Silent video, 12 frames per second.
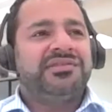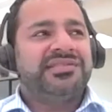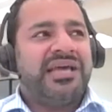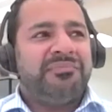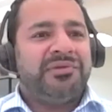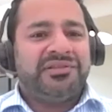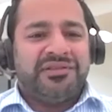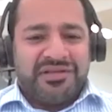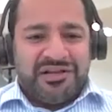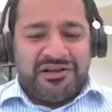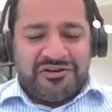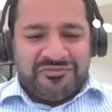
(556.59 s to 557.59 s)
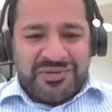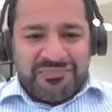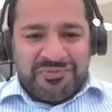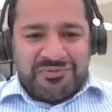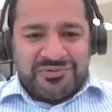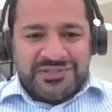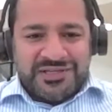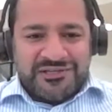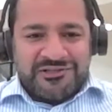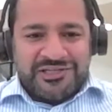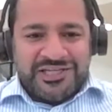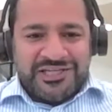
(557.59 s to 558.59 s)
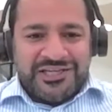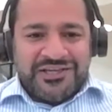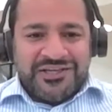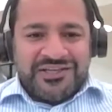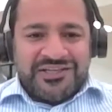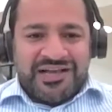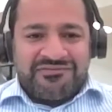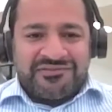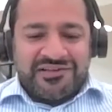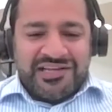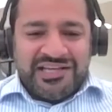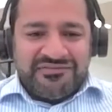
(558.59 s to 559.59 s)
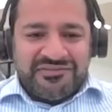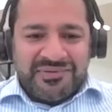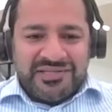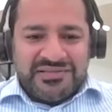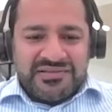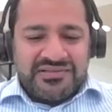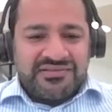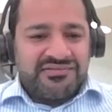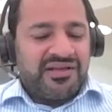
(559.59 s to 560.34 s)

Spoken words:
does that mean that a load of people will suddenly have to leave the business?